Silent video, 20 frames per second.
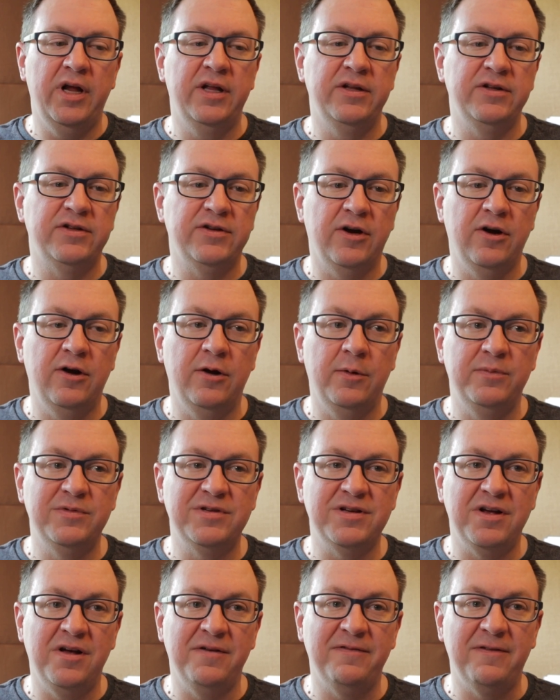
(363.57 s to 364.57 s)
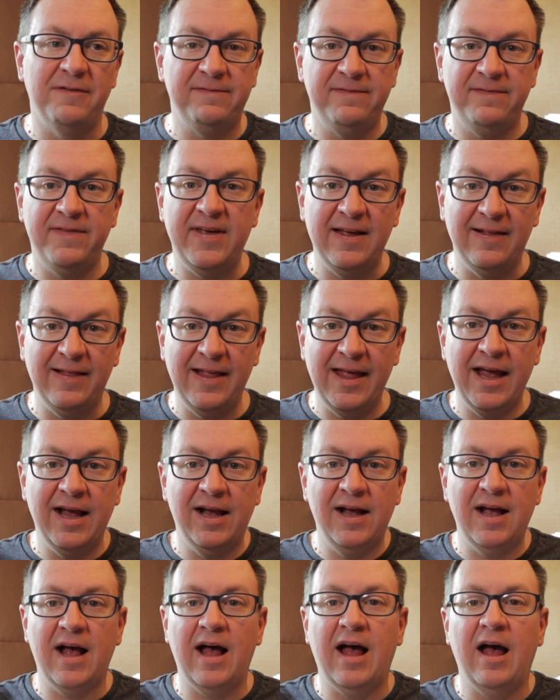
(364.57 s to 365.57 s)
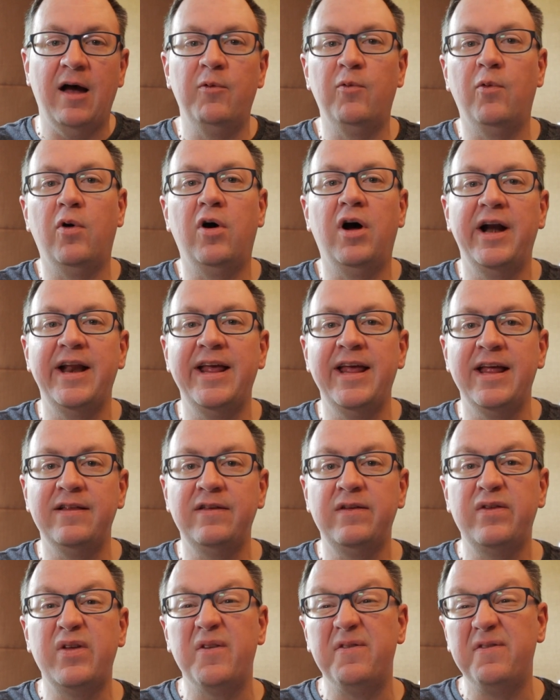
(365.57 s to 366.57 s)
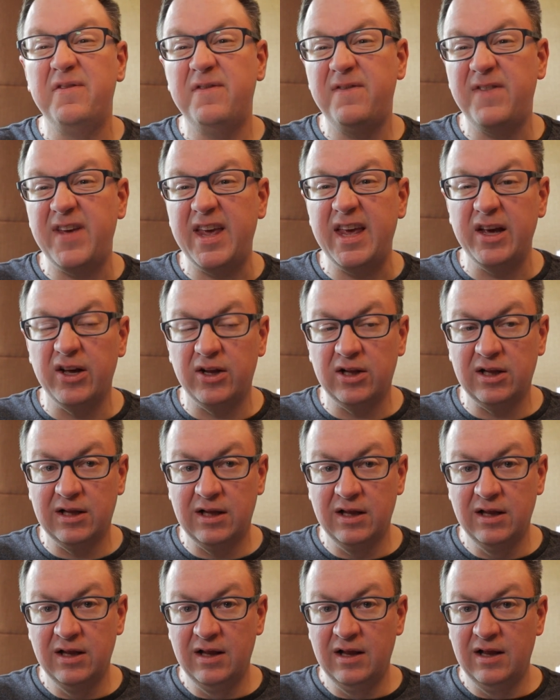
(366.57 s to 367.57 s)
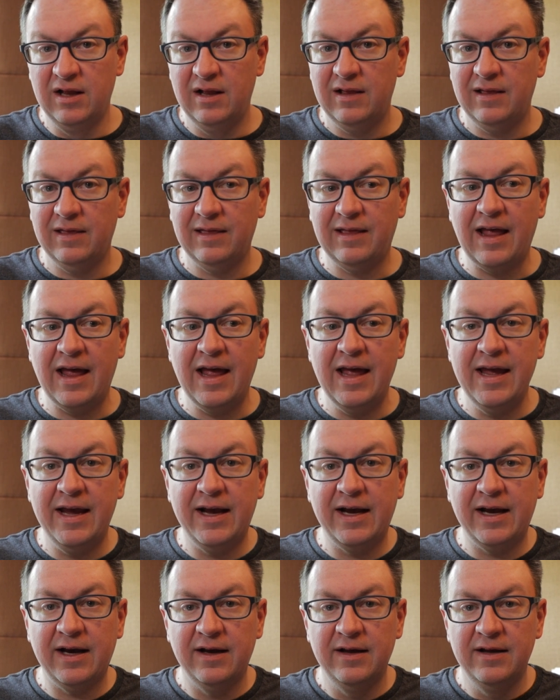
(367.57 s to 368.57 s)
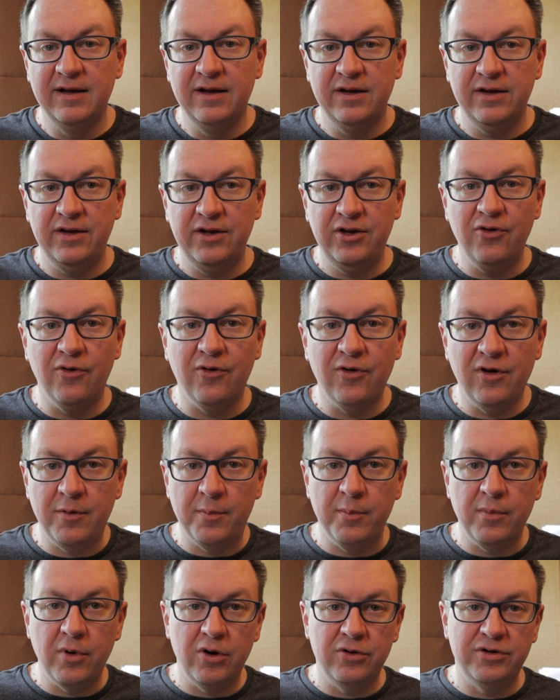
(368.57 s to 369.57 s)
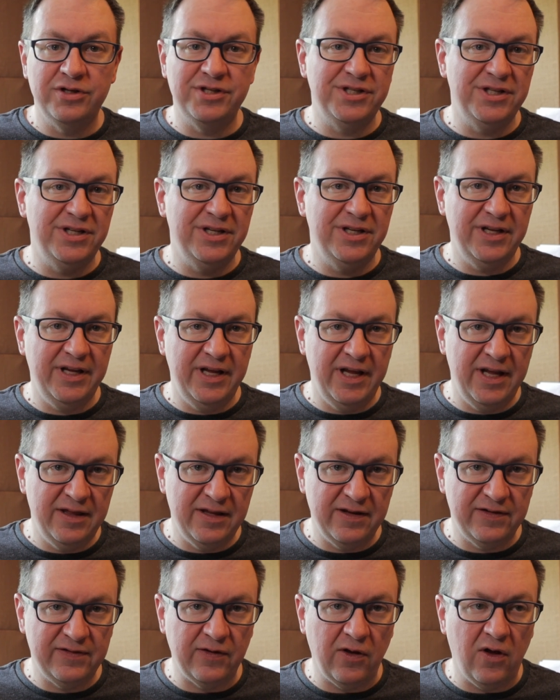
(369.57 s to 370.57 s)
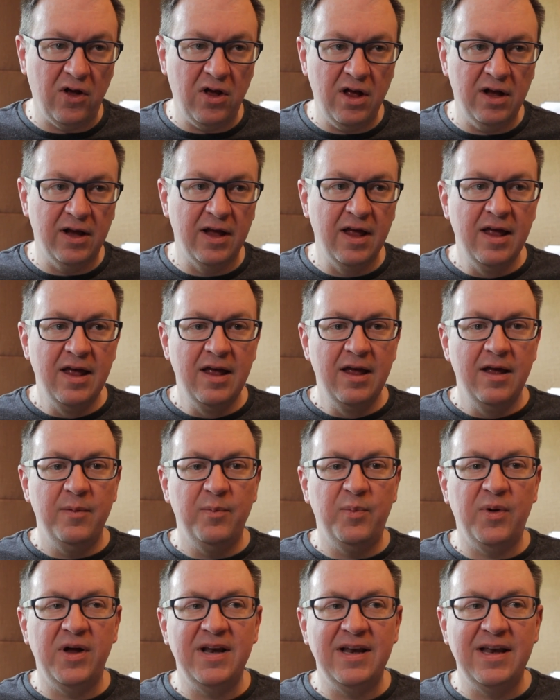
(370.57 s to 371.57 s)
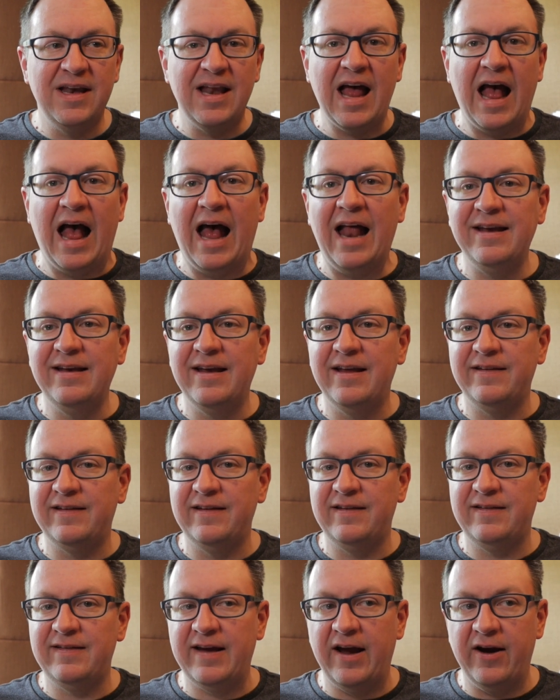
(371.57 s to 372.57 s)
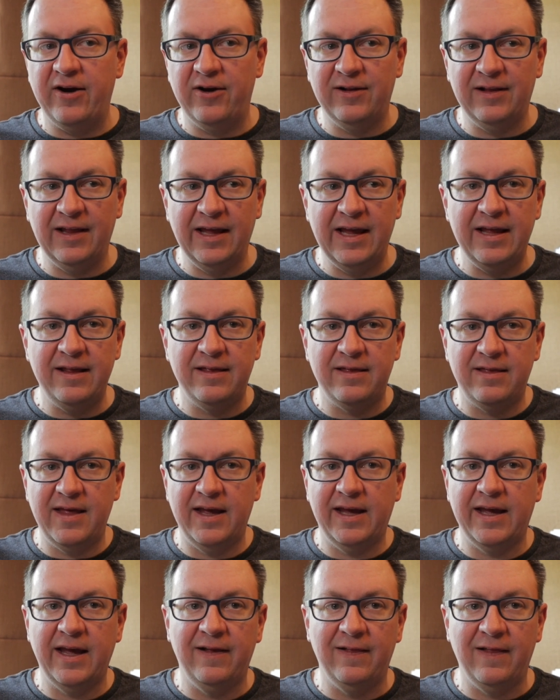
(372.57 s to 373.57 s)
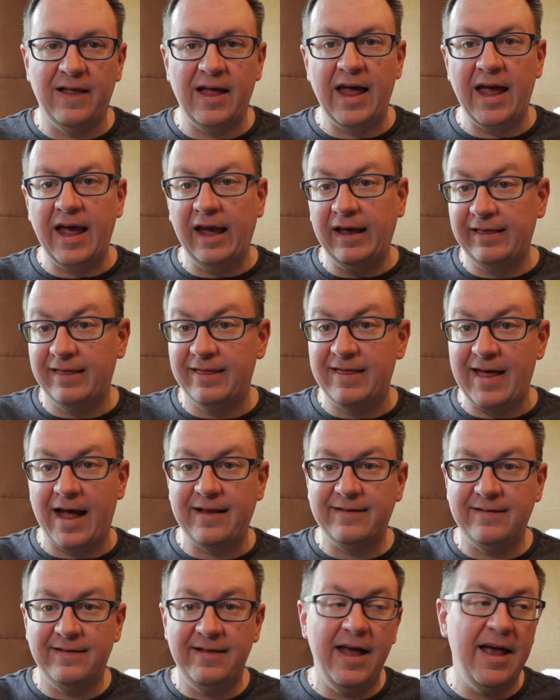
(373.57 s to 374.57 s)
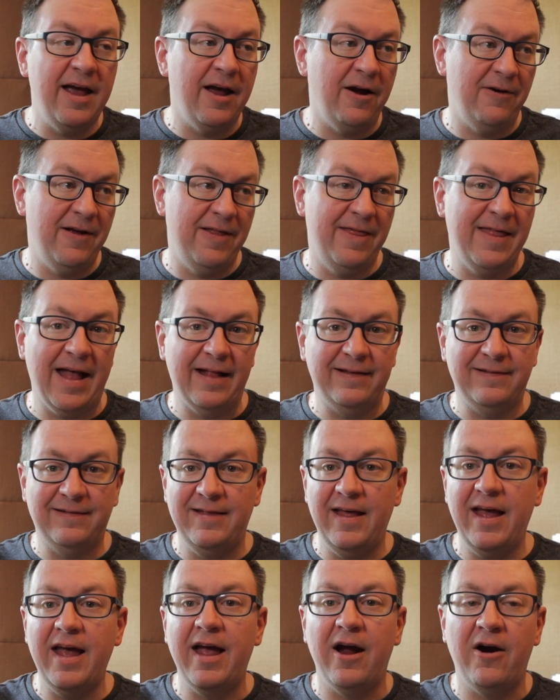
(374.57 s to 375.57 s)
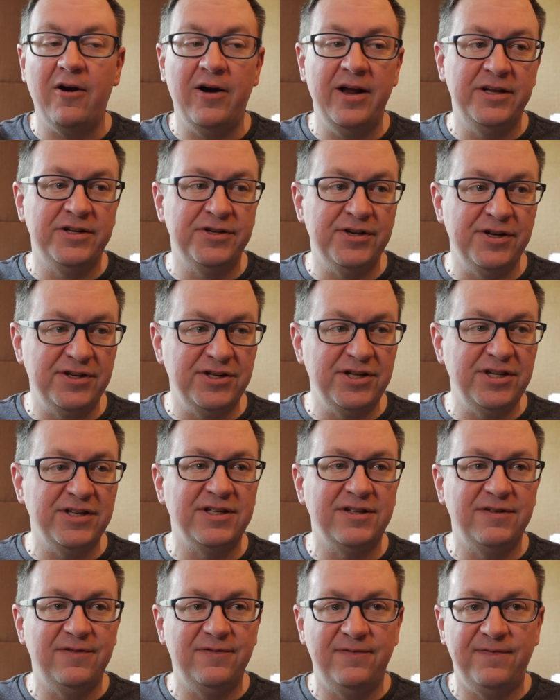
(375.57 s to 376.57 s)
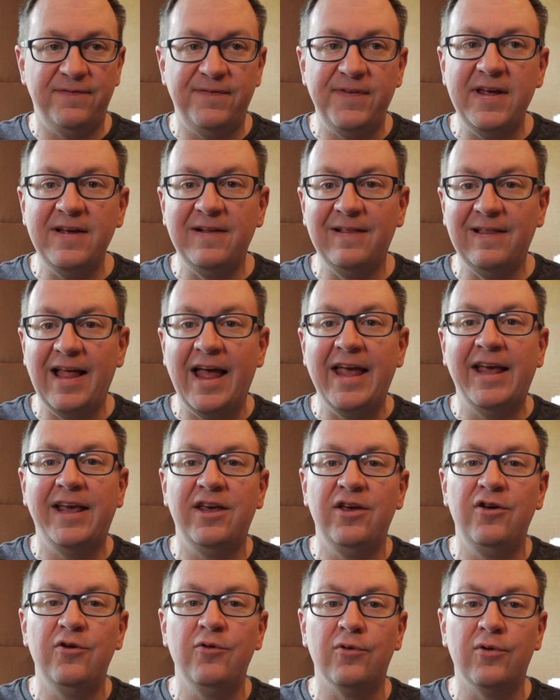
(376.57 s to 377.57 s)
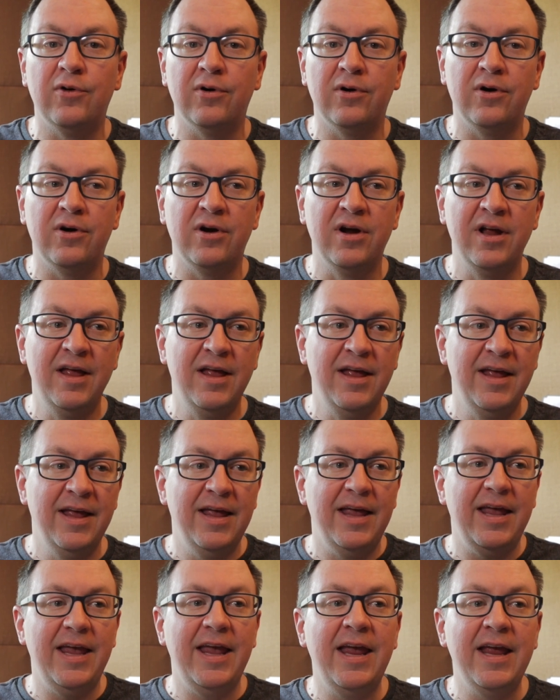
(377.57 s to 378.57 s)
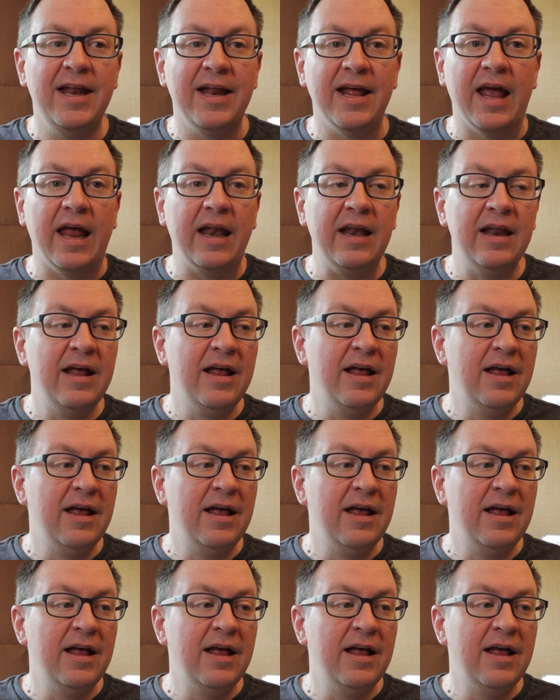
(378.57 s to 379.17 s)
in terms of a feeling. I want it to feel like you're immersed in the song, but not necessarily thinking like that's there and that's there. It should just feel like you're in it.